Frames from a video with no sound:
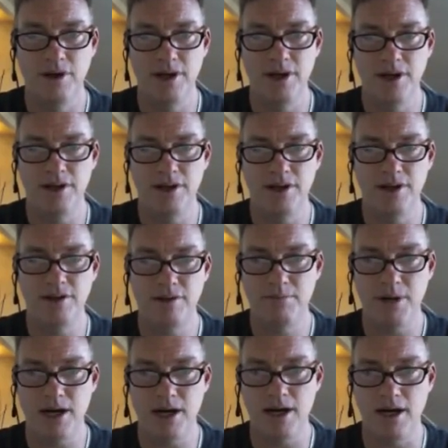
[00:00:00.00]
with
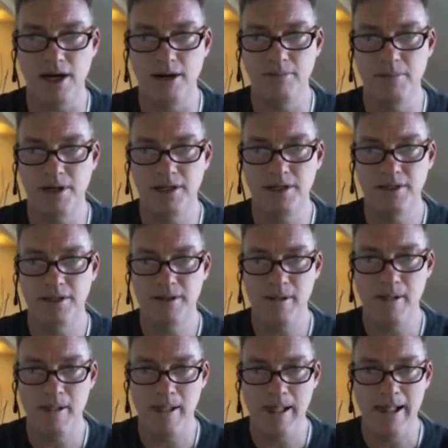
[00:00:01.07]
Barb.
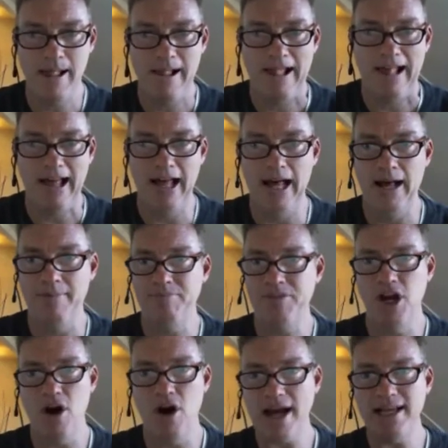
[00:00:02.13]

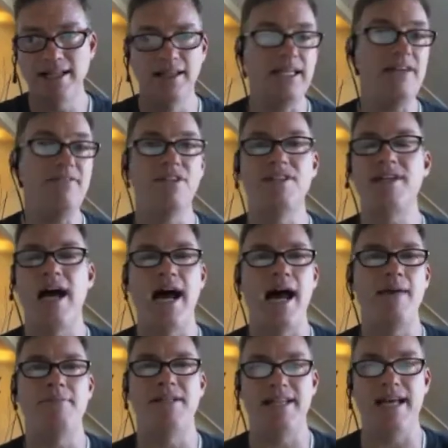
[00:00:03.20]
I could leave the
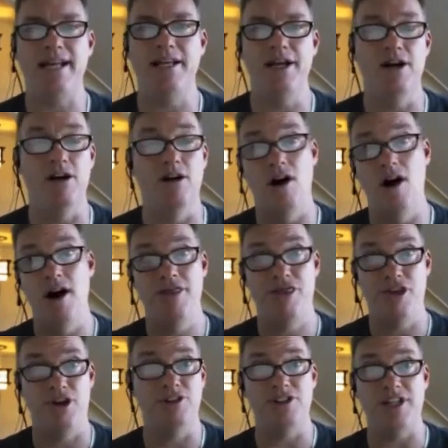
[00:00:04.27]
time and date here on
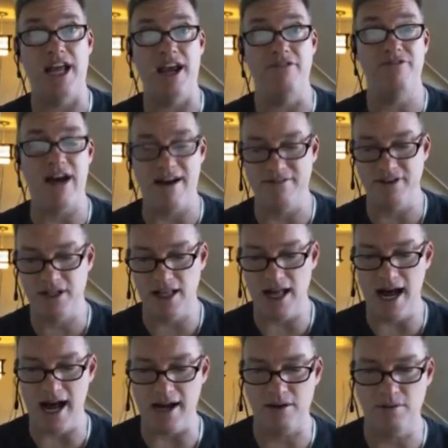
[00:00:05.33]
Thursday at
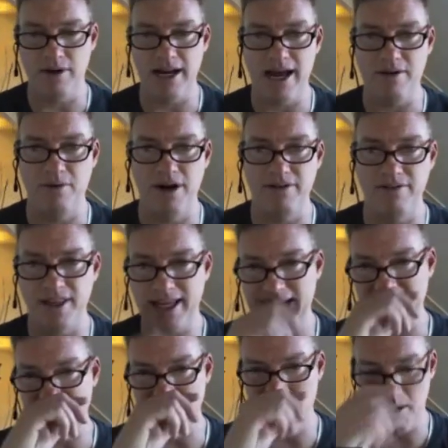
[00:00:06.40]
5 o'clock,
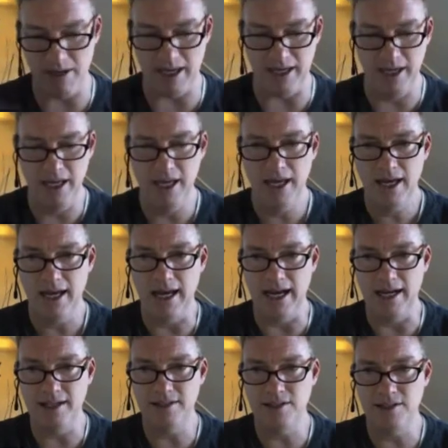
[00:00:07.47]
whatever the case may be,
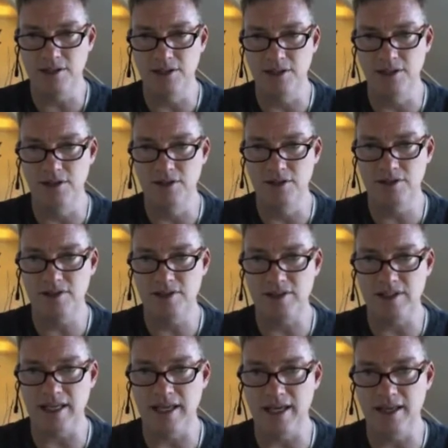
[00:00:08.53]
to
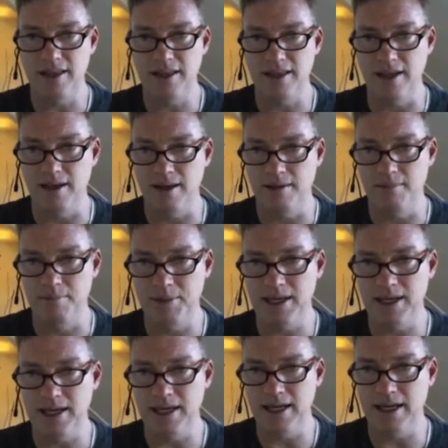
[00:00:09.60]
see the
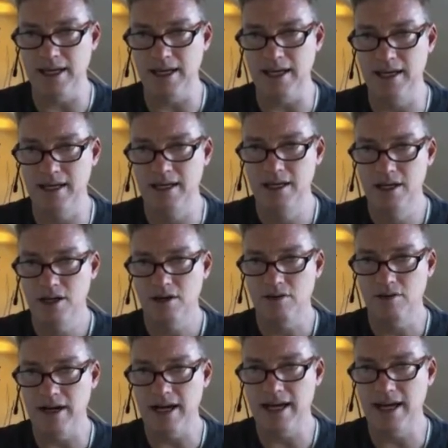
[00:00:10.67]
big
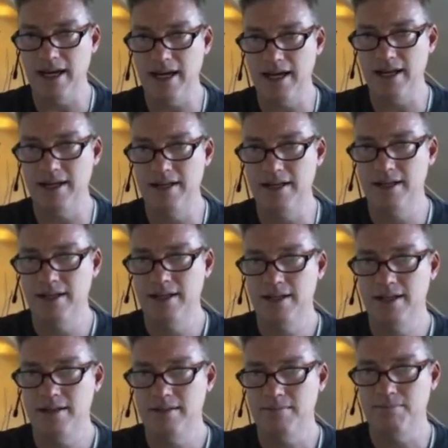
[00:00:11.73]
red
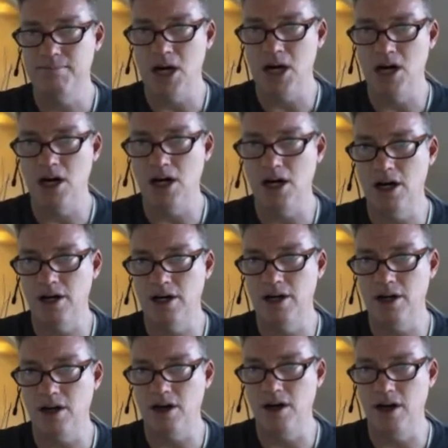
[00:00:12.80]

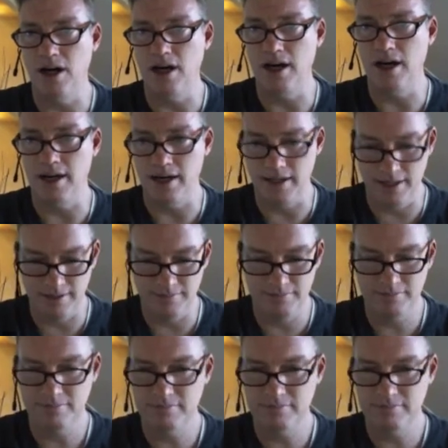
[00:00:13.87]
barn on